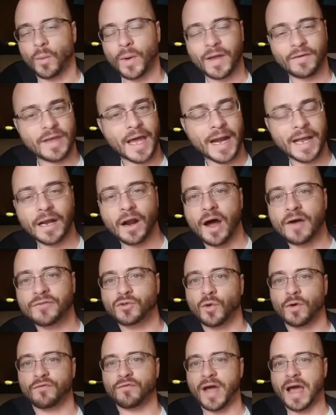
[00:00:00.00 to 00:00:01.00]
We have got to get off
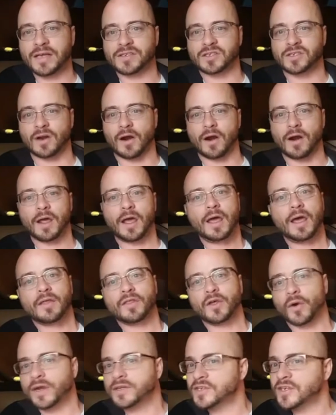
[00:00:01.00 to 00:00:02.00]
to a fast start.
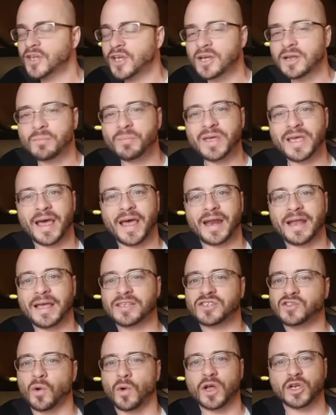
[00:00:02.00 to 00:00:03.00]
There isn't going to be any
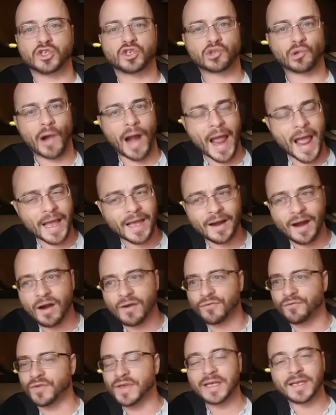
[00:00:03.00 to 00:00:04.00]
sort of dragging our
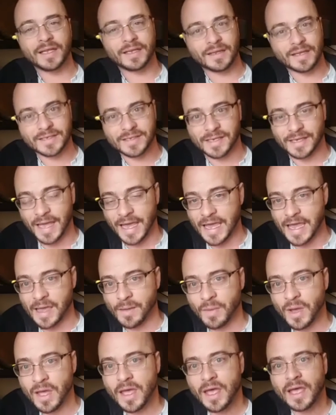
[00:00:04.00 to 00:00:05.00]
feet in this
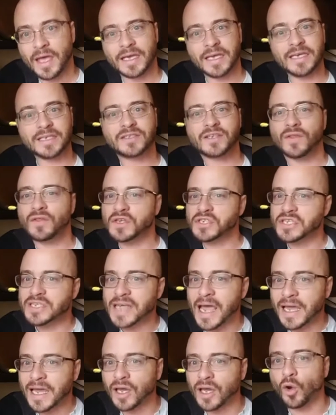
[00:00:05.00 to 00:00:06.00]
game into the
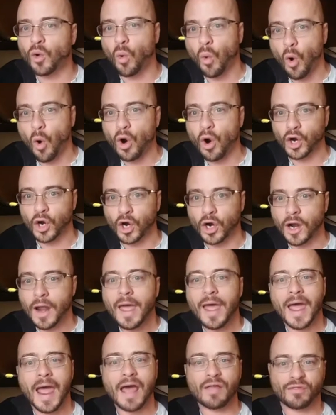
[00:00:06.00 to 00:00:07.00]
second quarter
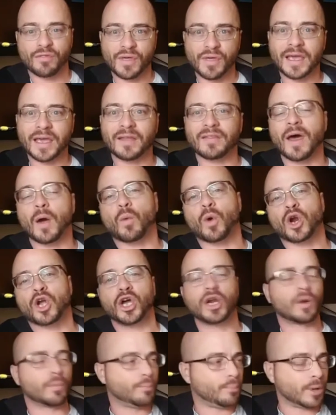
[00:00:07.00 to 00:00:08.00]
and thinking that we're
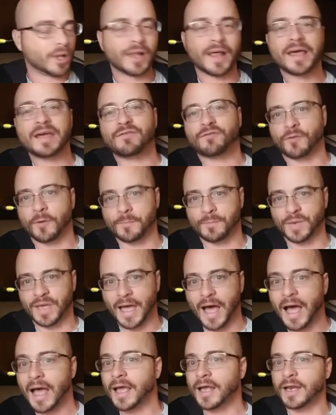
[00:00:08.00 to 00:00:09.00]
going to play from
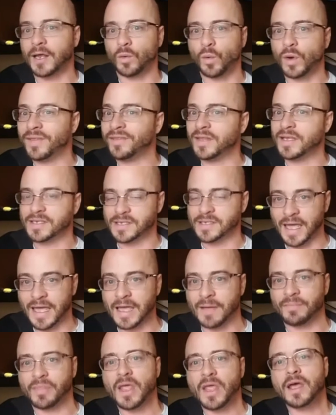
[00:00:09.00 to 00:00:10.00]
behind and win this
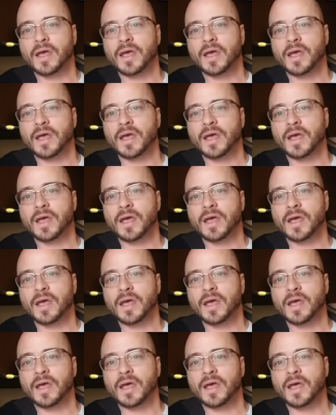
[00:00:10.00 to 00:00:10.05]
game.